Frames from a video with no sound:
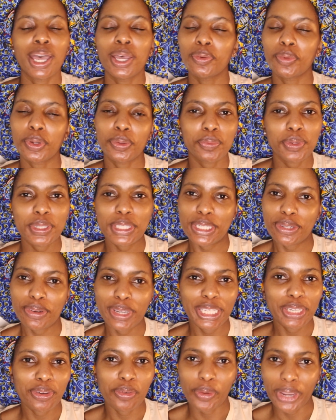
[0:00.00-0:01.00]
when we're
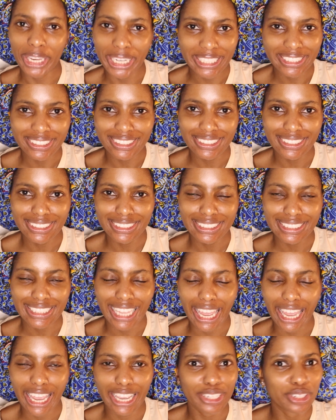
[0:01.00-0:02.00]
doing coitus,
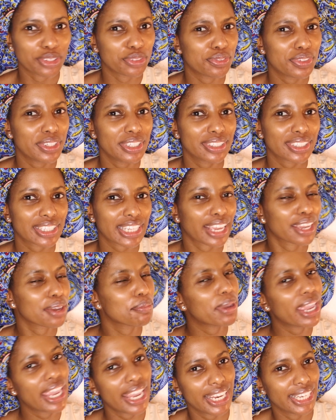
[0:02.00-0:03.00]
I could feel like a
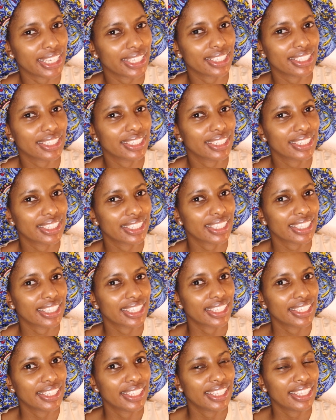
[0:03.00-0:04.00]
pain
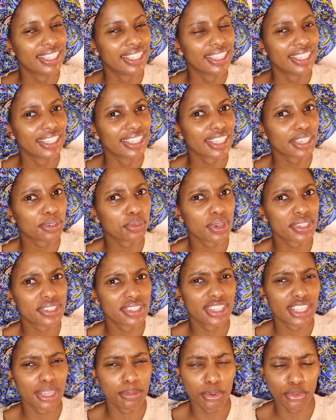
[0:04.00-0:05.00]
that
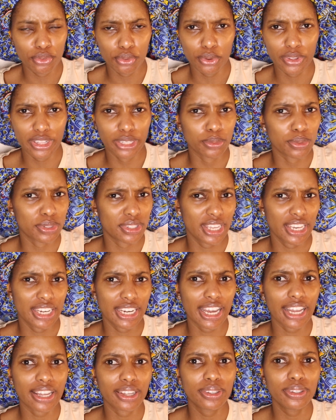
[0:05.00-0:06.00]
wasn't there before, that was there
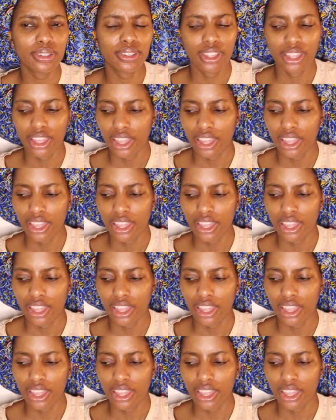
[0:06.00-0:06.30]
now.